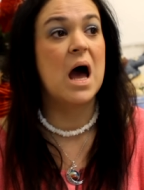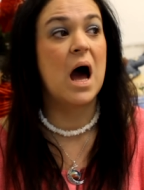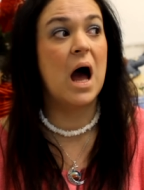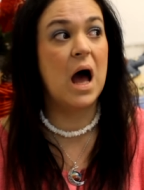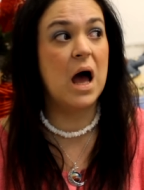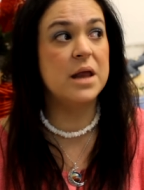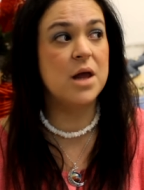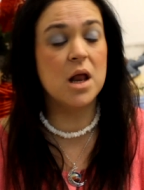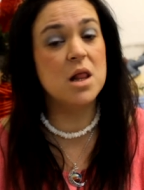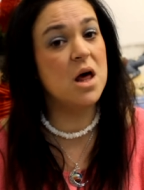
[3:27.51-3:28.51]
uh,
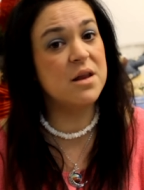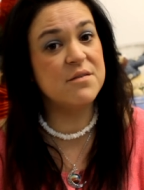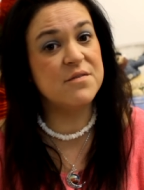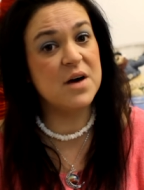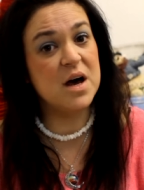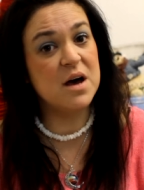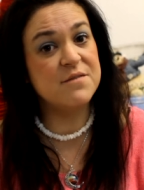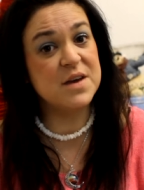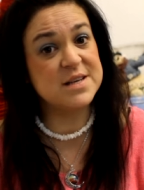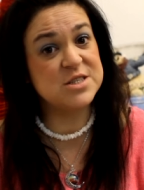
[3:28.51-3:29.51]
not a lot of
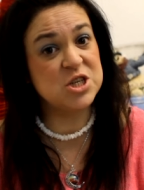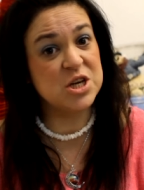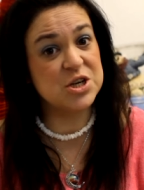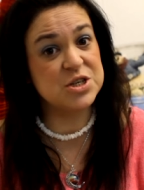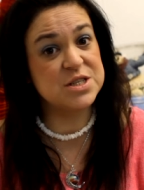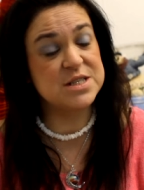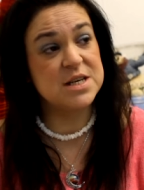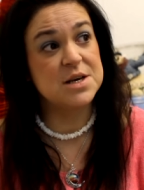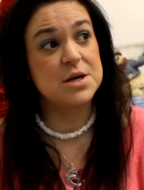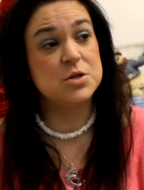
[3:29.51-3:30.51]
uh, VSGers
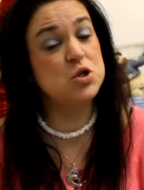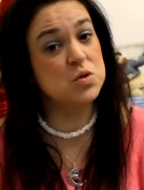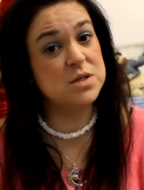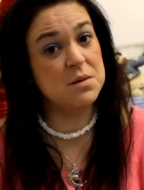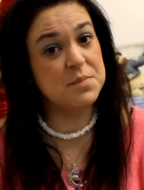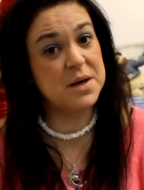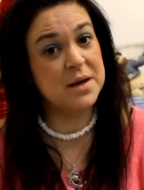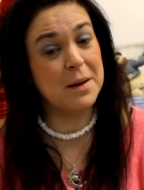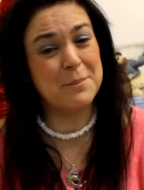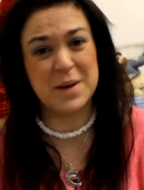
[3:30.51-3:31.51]
do
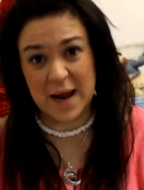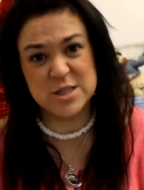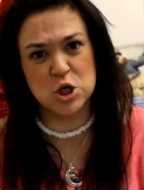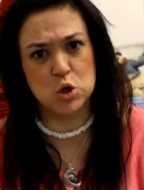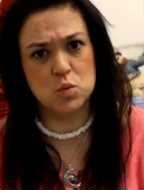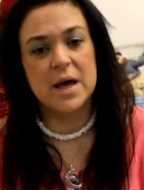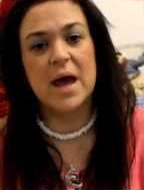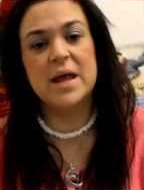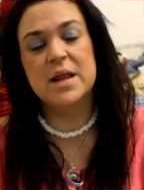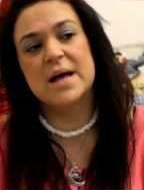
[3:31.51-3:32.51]
dumping, but I do.
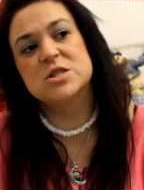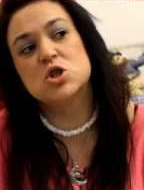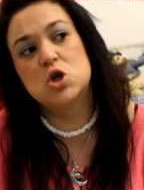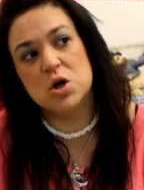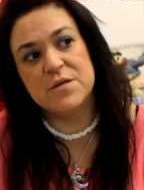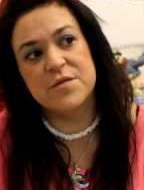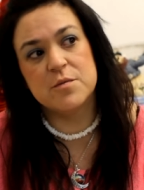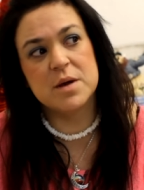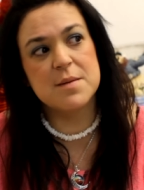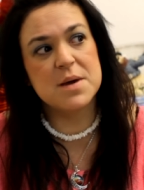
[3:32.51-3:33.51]
And that's good for
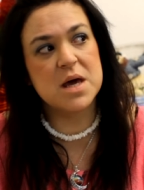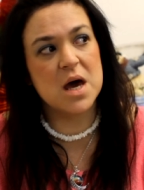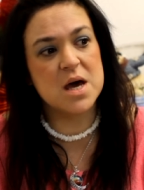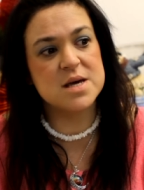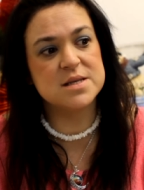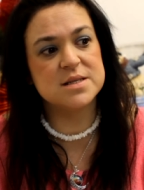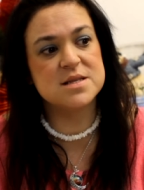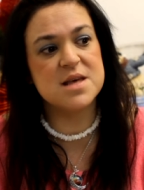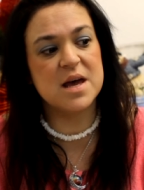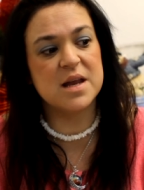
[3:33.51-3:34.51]
me because
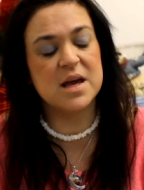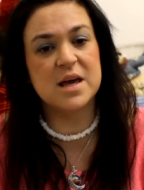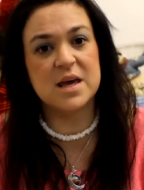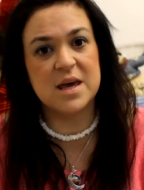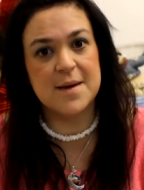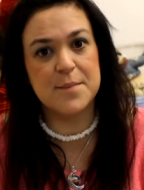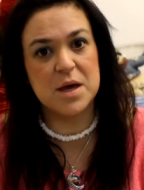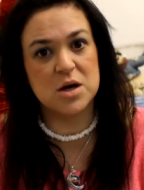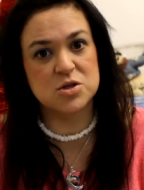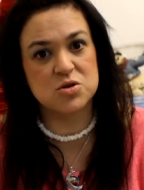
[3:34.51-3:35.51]
then it can keep
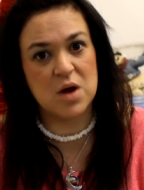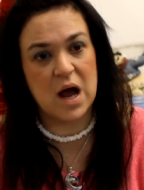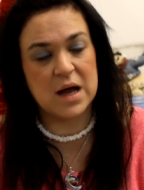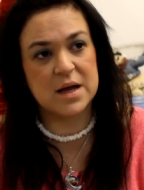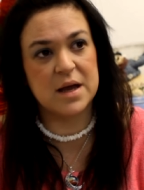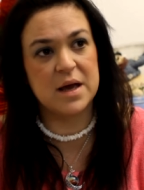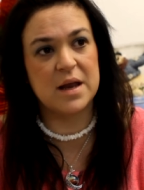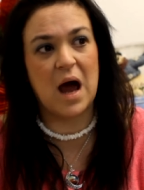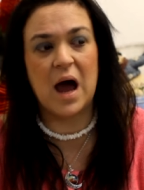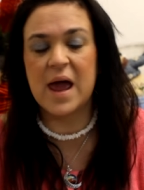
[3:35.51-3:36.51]
me on track.
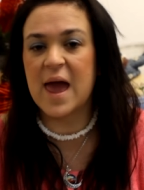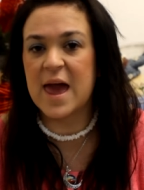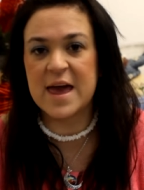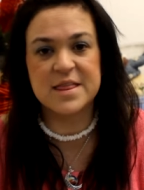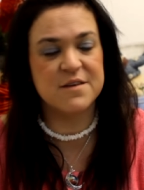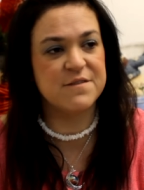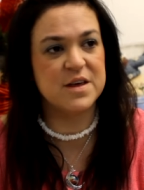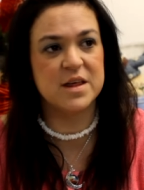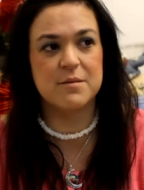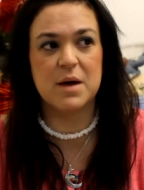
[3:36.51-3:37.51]
And I hate the
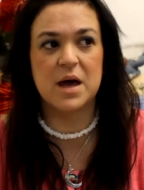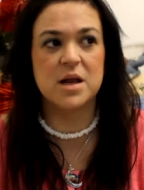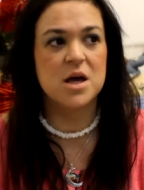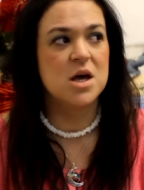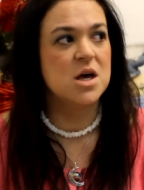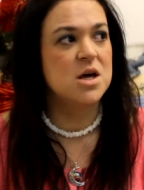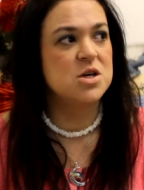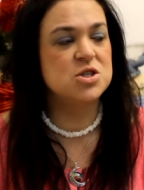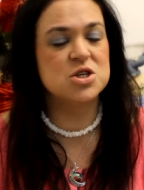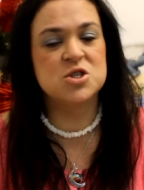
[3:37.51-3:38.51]
feeling, man,
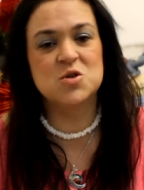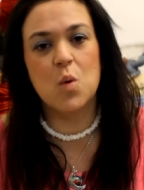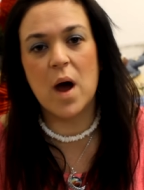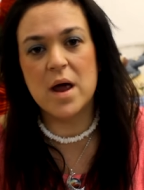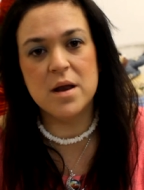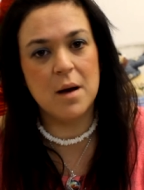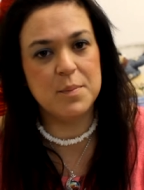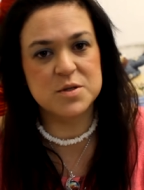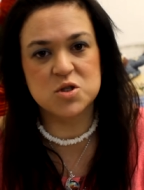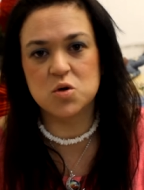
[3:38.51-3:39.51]
just sweating
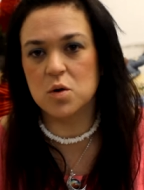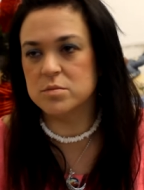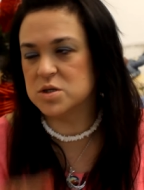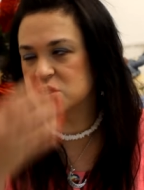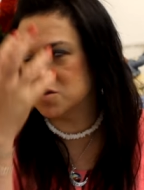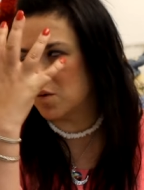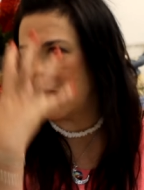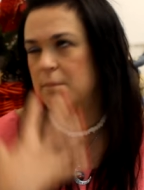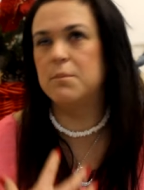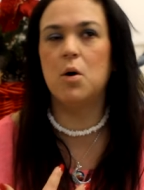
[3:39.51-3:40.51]
up a storm, just
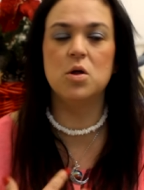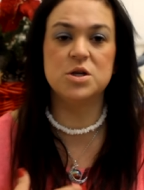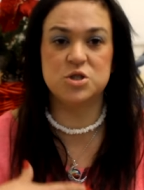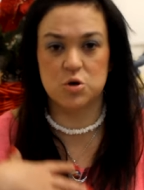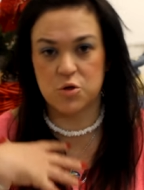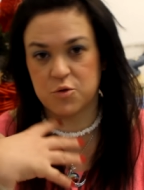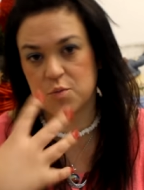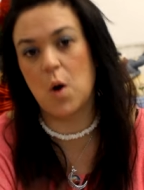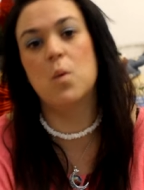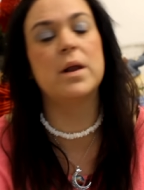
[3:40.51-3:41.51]
sweating bullets, you're
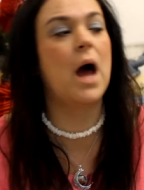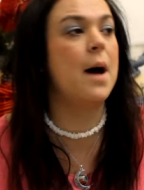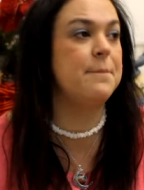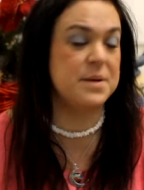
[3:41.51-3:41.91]
throwing up,